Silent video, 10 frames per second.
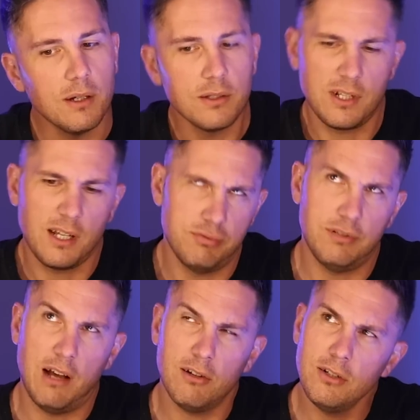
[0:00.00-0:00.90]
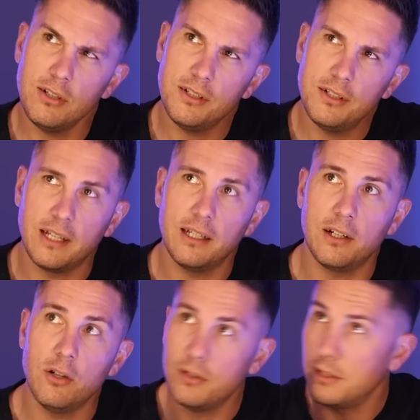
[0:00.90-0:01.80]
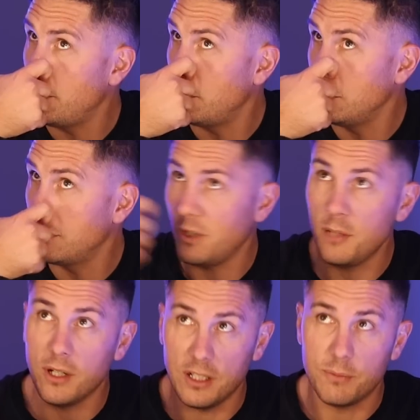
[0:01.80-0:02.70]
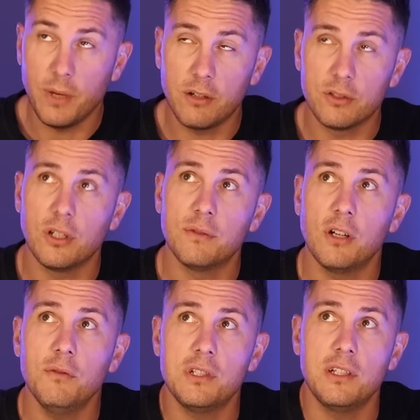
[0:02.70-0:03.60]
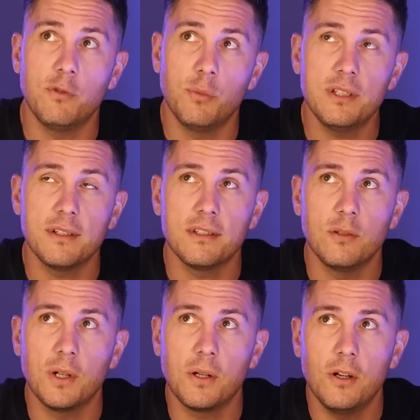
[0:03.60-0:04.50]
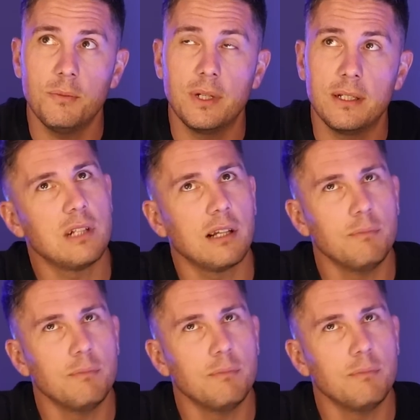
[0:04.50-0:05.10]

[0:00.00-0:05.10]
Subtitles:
I was like, Outlook? I know people use it for email, as Microsoft obviously for business and whatnot, but it's like